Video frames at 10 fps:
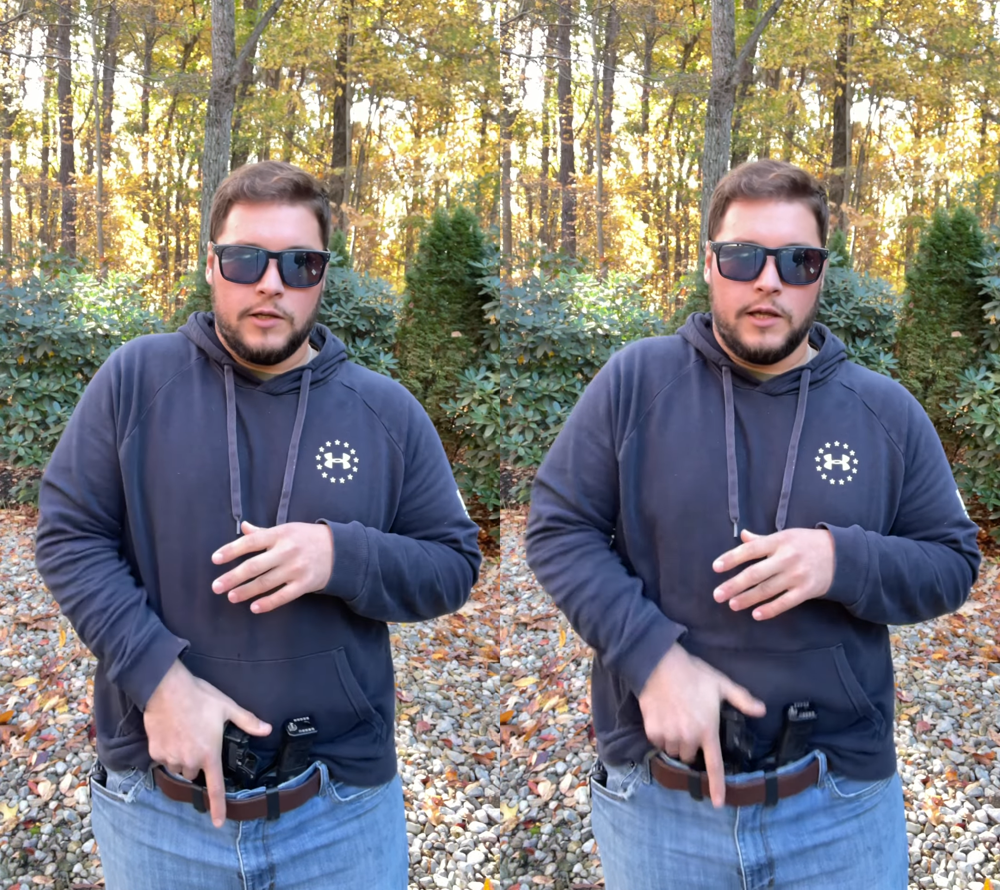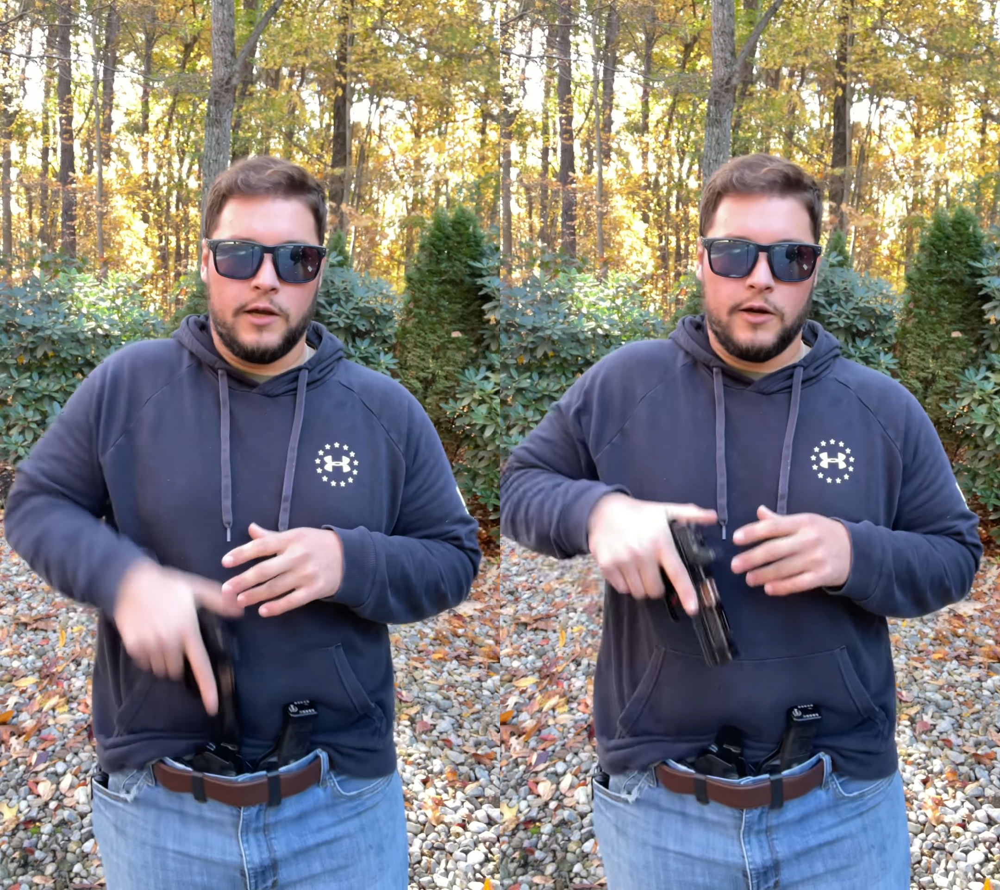
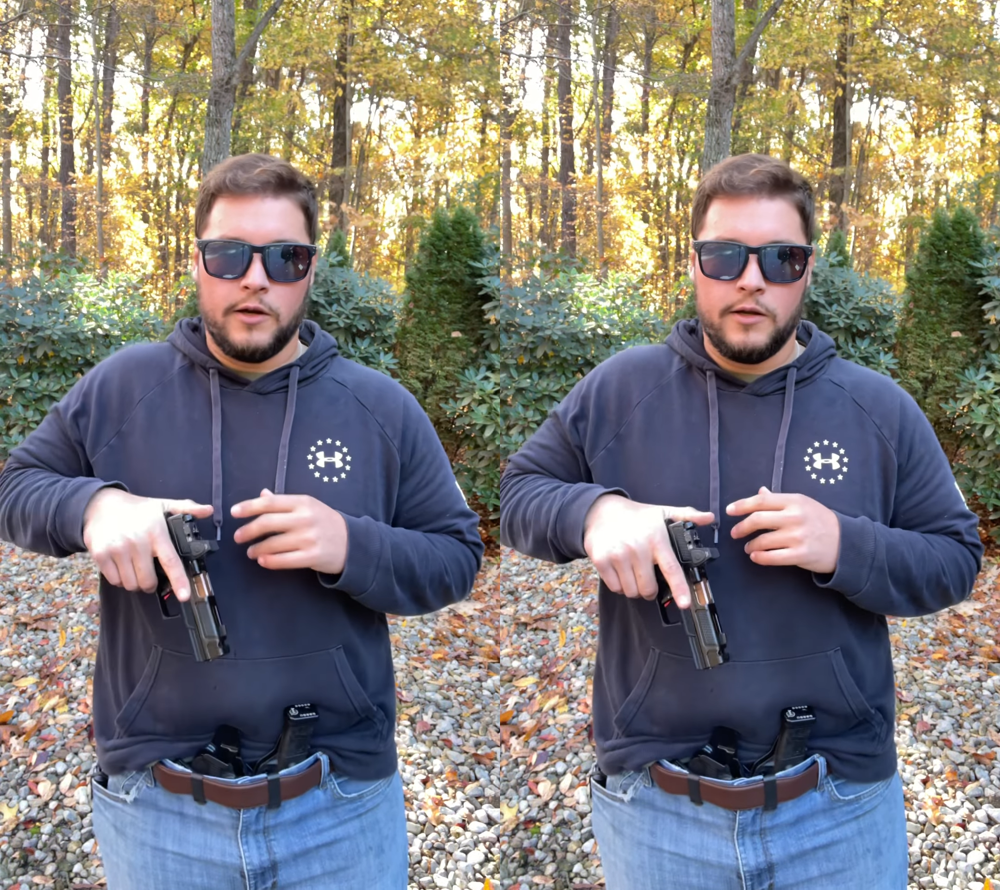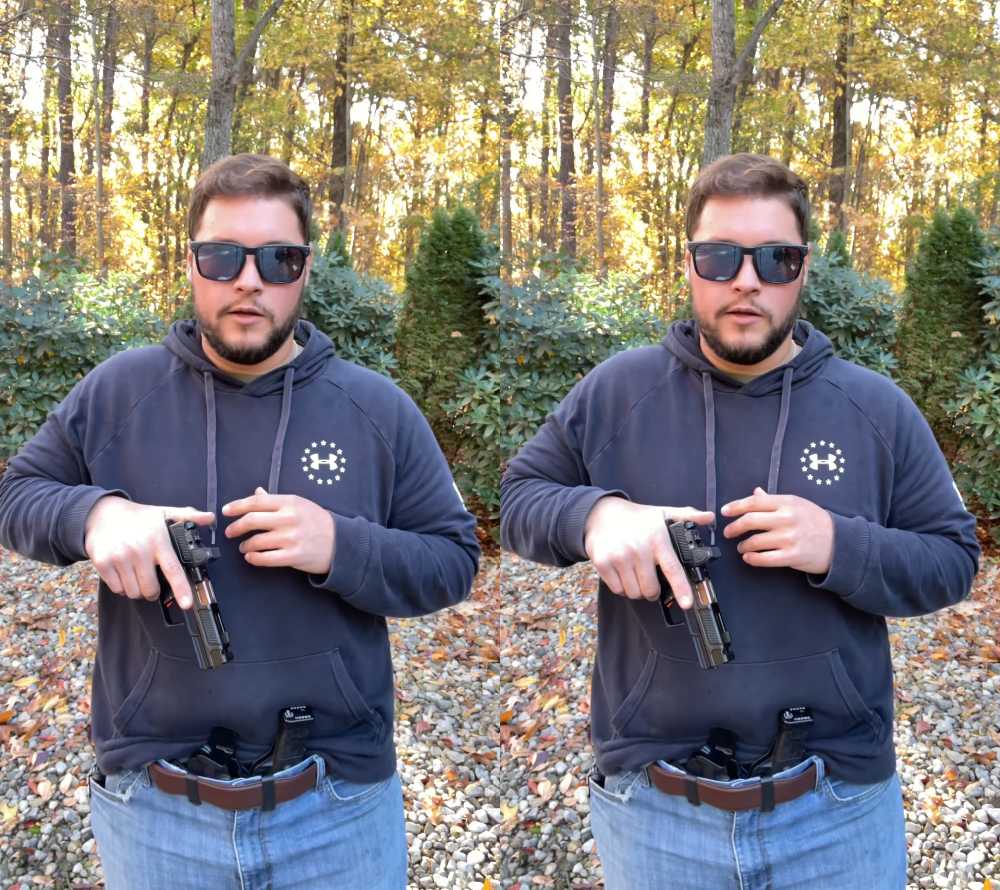here,
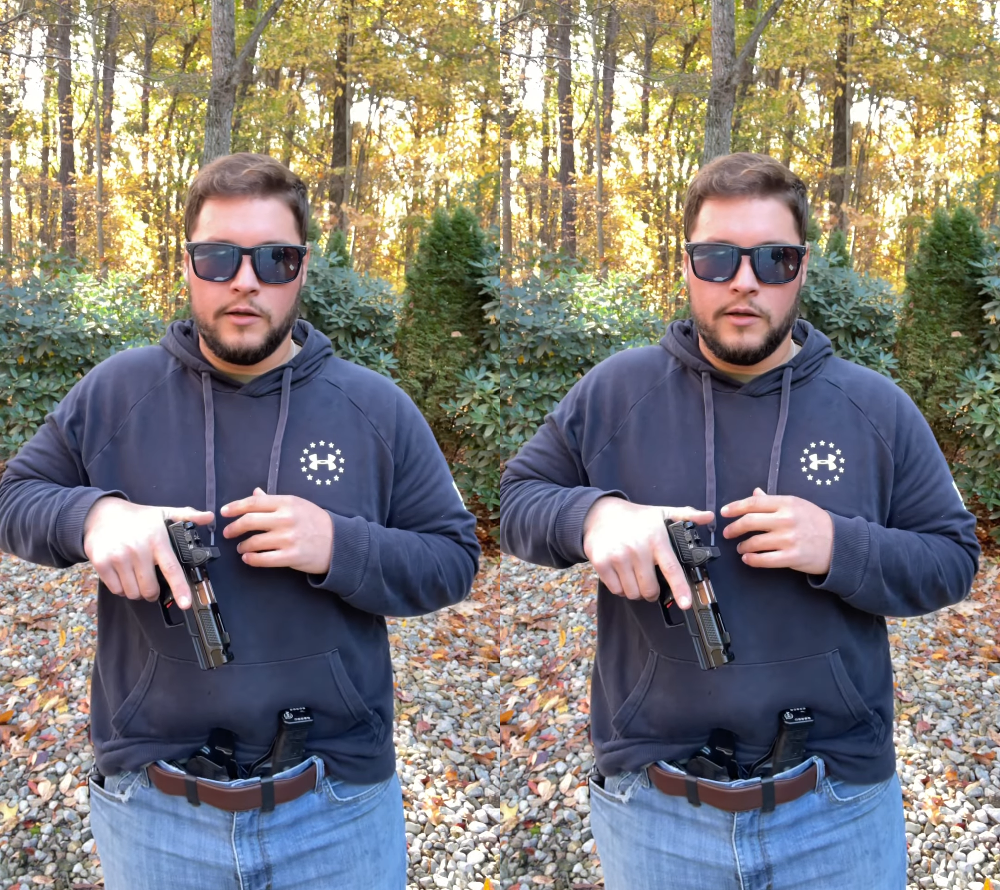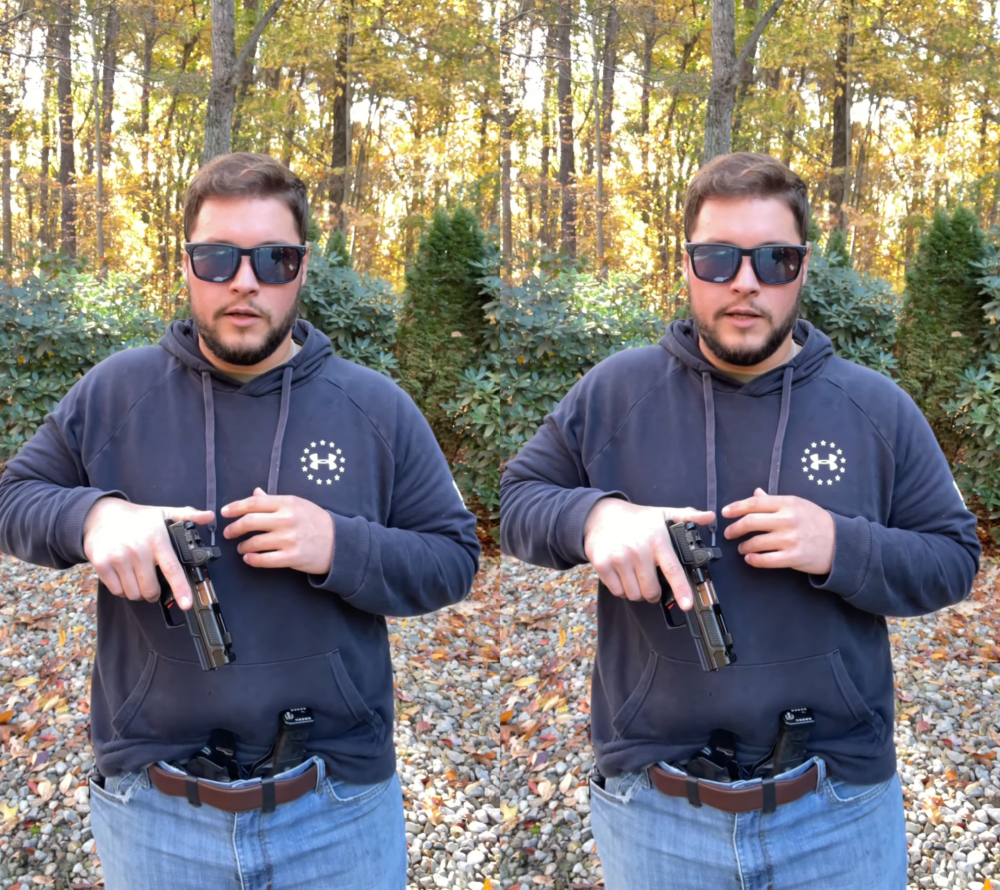
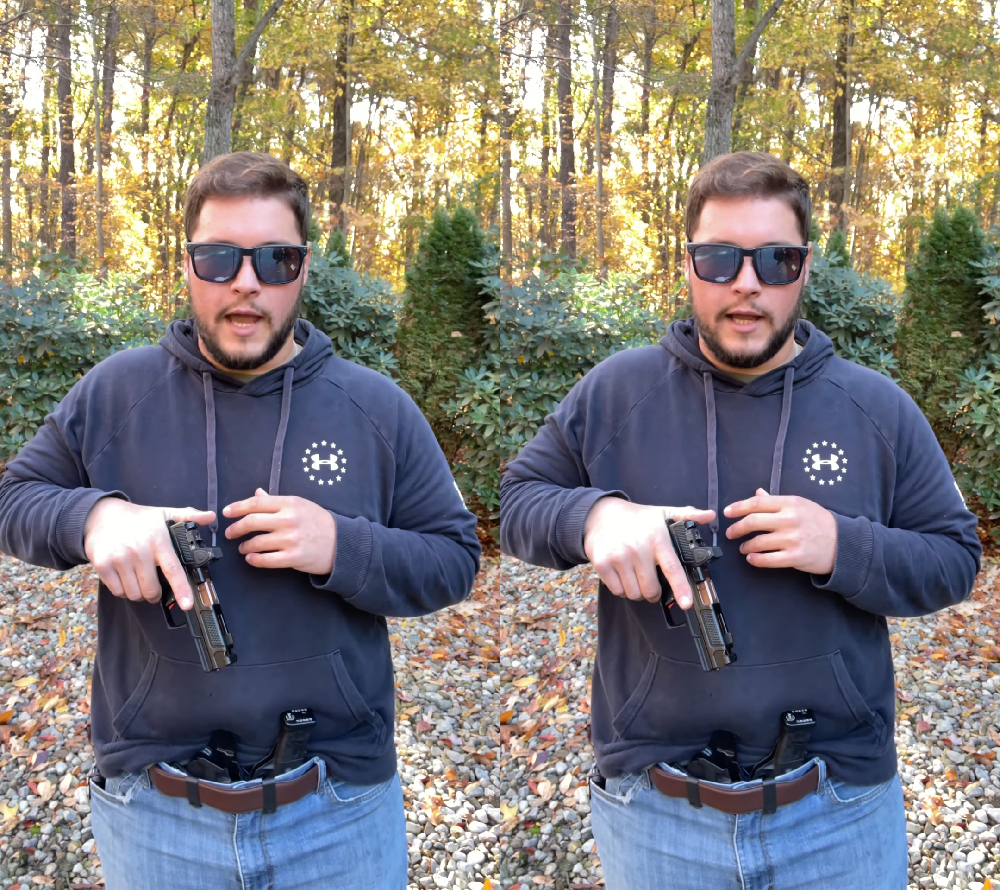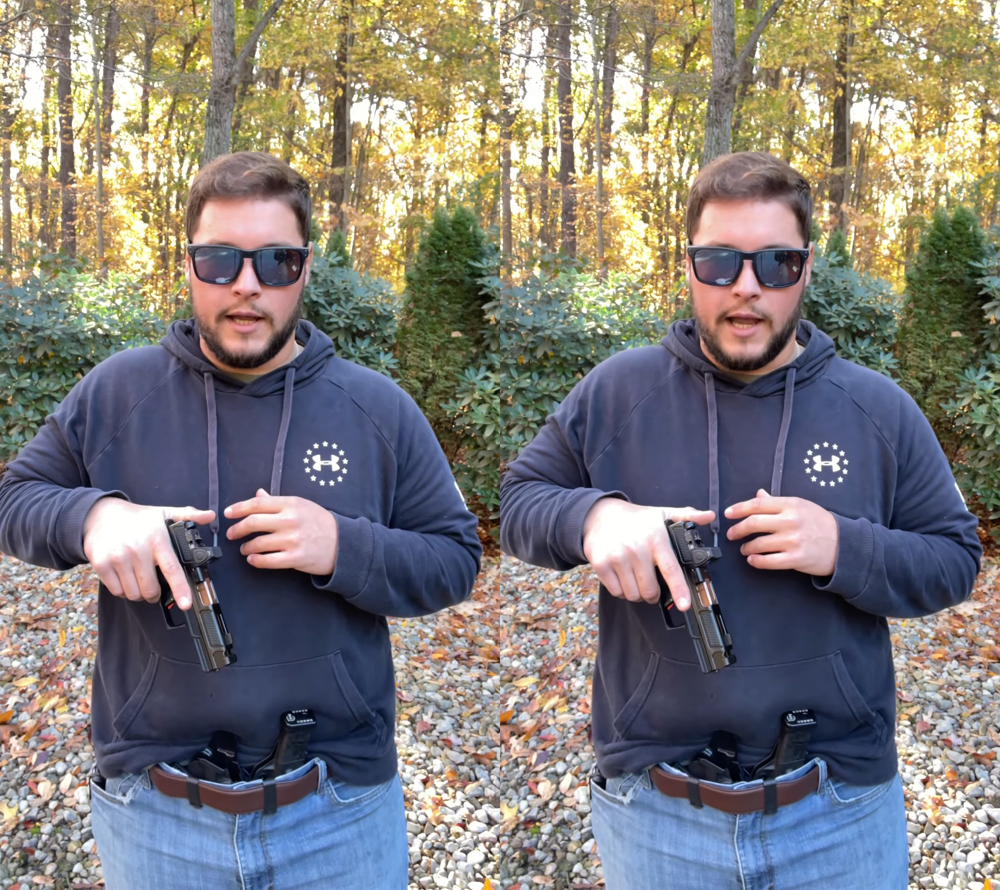
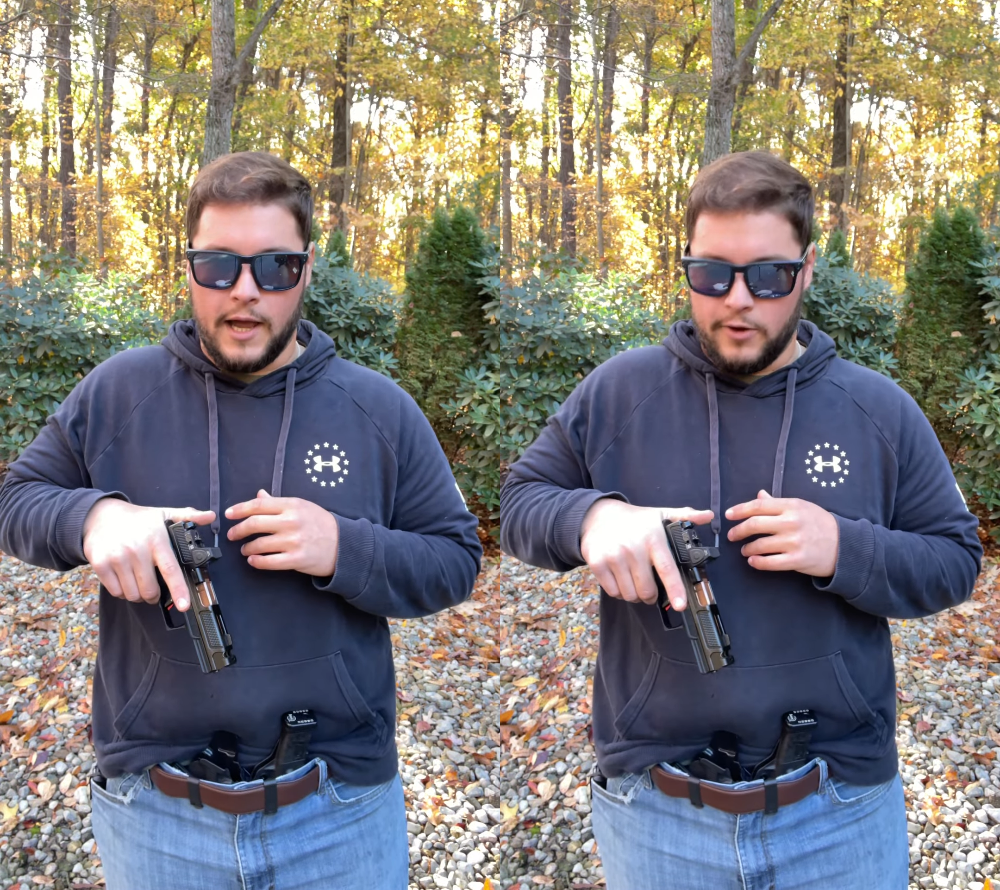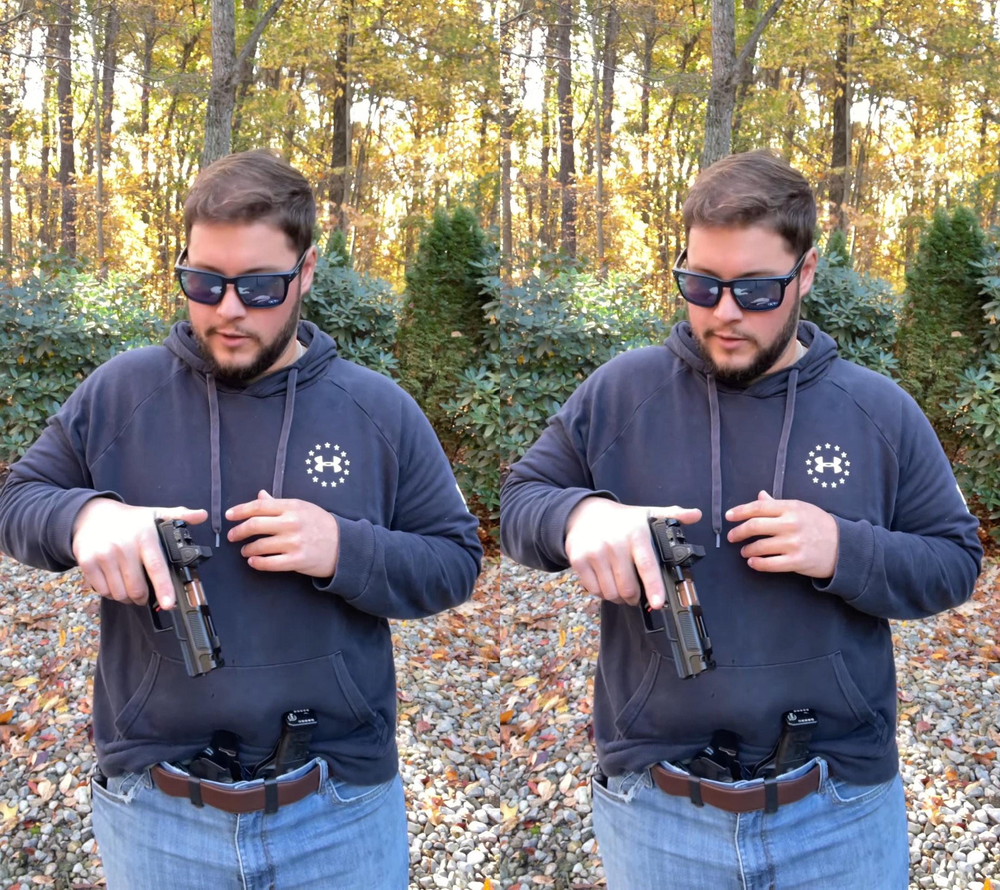yanking out.